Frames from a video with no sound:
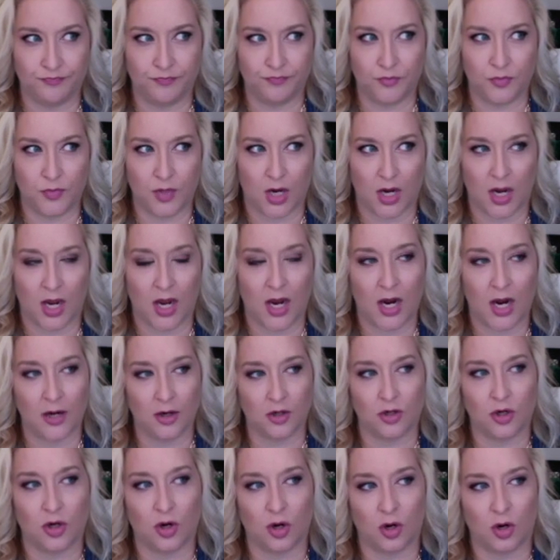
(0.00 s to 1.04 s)
I
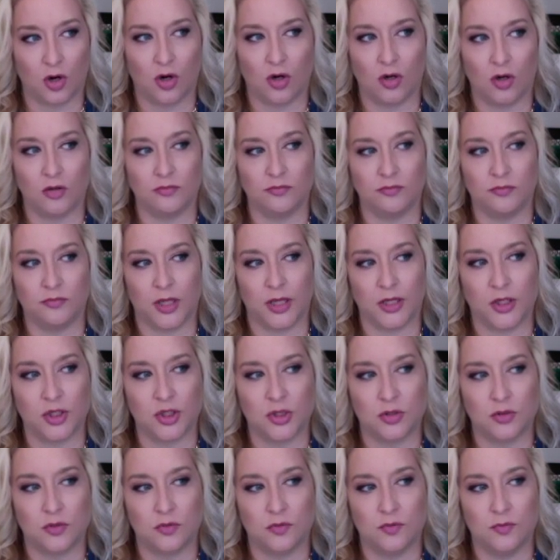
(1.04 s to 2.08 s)
hired her like
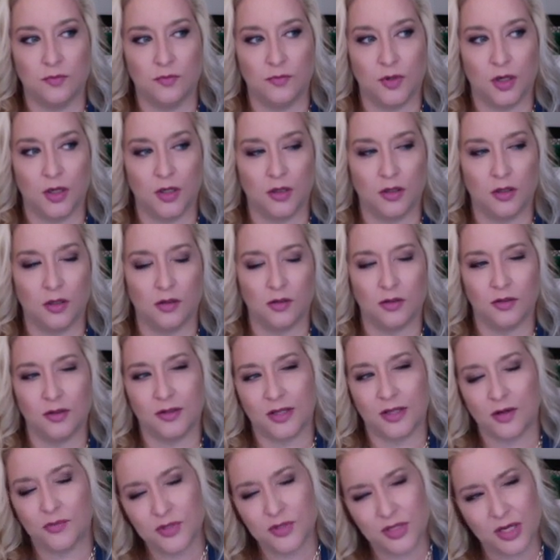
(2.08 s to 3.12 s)
I think
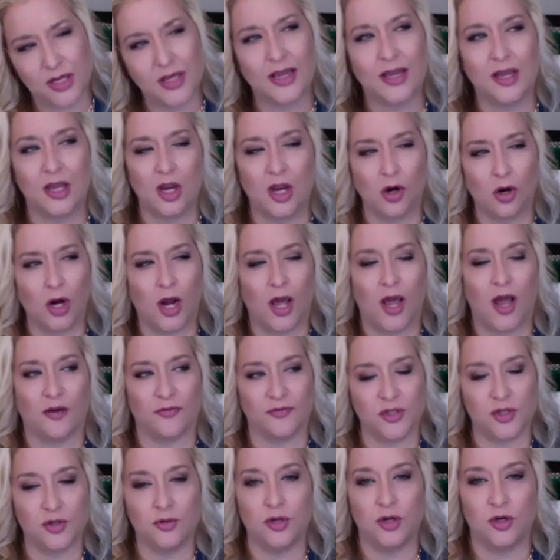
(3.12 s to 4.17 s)
it was like a year and a
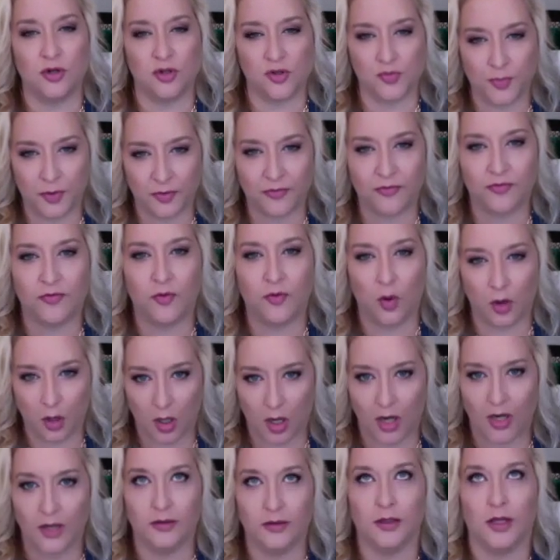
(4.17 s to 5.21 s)
half, two years before
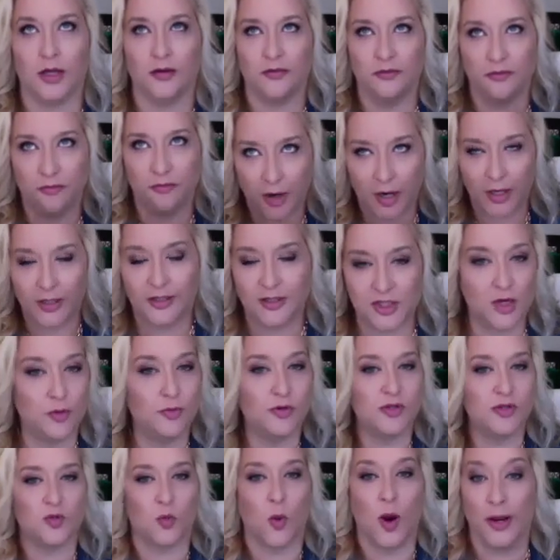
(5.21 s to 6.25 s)
I like finally. She
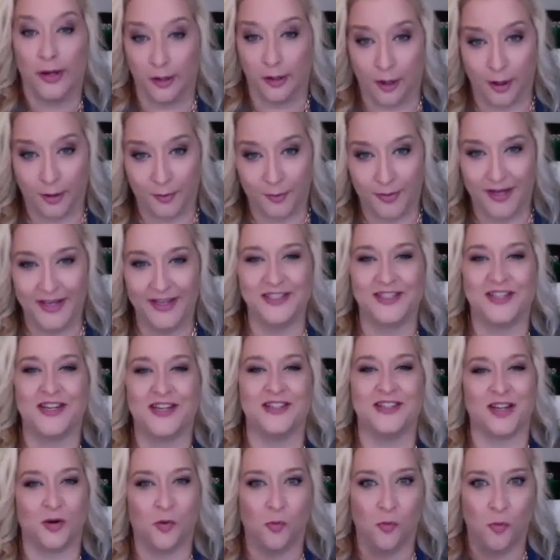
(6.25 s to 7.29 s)
was waiting on me.
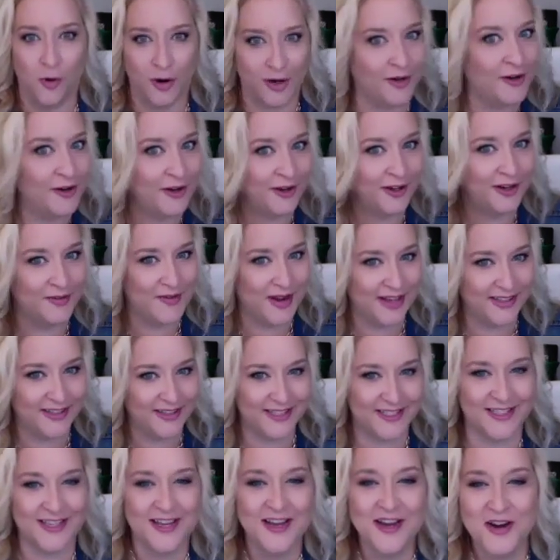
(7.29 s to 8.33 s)
She's like, "When are you gonna make
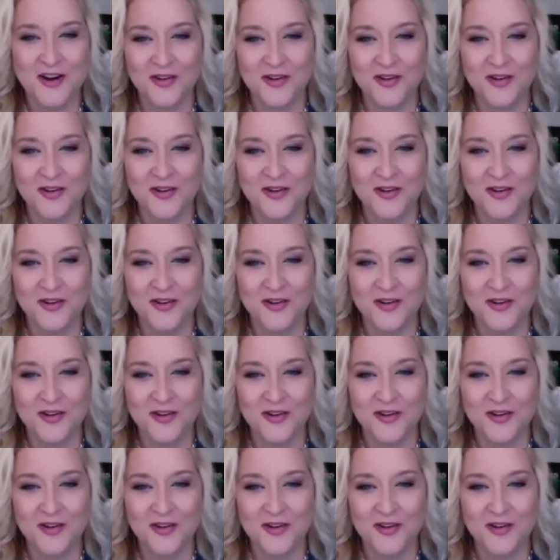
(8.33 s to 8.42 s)
this?